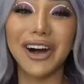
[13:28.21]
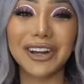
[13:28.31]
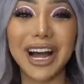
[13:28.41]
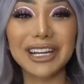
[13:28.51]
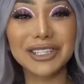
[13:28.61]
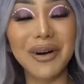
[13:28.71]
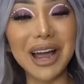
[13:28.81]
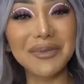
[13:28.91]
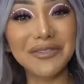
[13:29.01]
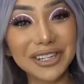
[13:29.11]
Alright, you guys, so
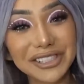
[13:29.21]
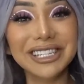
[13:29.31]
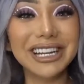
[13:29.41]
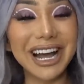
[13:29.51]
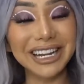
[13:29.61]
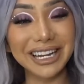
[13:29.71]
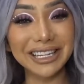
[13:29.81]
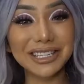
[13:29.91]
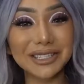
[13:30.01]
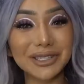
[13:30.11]
I'm officially done
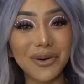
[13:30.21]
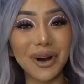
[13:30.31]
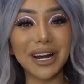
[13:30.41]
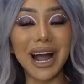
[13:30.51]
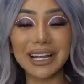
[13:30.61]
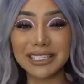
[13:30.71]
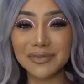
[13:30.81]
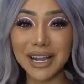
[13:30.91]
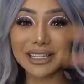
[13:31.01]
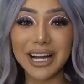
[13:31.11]
in the store. I did
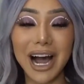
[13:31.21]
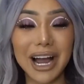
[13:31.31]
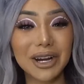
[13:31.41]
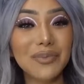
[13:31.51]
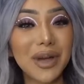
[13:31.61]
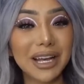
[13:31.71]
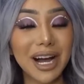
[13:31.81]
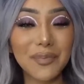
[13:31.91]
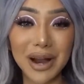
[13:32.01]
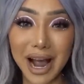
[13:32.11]
my entire
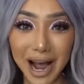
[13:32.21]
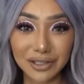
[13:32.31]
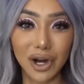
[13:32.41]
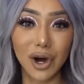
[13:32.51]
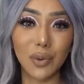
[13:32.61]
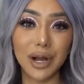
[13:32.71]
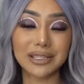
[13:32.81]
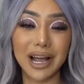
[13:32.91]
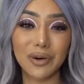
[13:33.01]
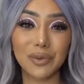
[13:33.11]
makeup, but as
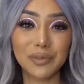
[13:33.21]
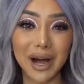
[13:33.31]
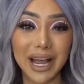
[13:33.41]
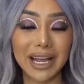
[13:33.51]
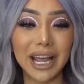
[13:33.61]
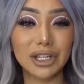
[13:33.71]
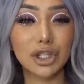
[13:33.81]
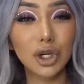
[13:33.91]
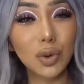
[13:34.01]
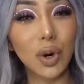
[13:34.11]
always, I will be buying a
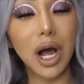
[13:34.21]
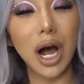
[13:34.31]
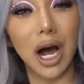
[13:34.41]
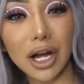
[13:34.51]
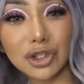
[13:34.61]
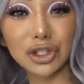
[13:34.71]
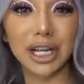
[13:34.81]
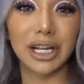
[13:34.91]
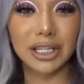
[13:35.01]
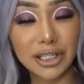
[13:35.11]

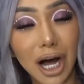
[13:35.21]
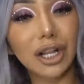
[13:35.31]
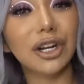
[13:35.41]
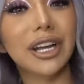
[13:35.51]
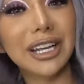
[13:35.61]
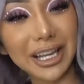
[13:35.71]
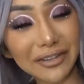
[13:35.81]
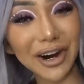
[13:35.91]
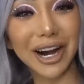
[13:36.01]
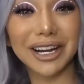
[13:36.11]
$200
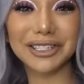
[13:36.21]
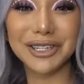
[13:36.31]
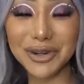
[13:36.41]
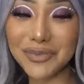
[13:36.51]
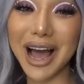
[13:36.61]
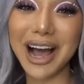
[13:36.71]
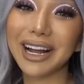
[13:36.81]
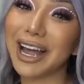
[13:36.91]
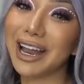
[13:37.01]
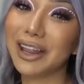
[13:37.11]
gift card to MAC,
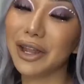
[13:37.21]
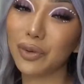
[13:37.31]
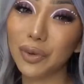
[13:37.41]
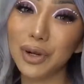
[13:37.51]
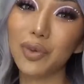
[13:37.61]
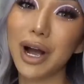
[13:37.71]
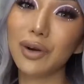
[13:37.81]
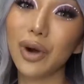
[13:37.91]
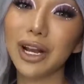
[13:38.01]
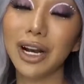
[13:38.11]
and there will be
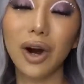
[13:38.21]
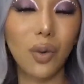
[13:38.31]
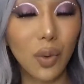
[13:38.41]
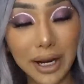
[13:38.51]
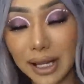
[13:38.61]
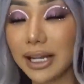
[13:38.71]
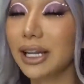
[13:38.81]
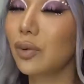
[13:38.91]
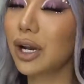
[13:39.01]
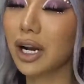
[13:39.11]
one winner, one
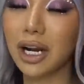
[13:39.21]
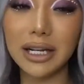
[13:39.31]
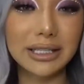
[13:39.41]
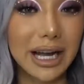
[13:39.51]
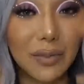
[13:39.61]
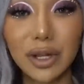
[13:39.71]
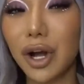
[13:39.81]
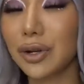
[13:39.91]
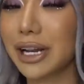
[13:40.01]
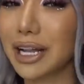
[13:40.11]
lucky winner down
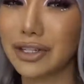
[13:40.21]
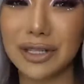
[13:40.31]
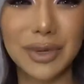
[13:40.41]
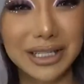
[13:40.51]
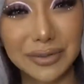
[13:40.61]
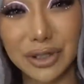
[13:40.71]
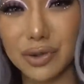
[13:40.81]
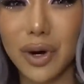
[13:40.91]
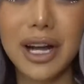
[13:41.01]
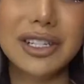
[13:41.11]
below. You can enter as many times as
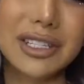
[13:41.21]
you want.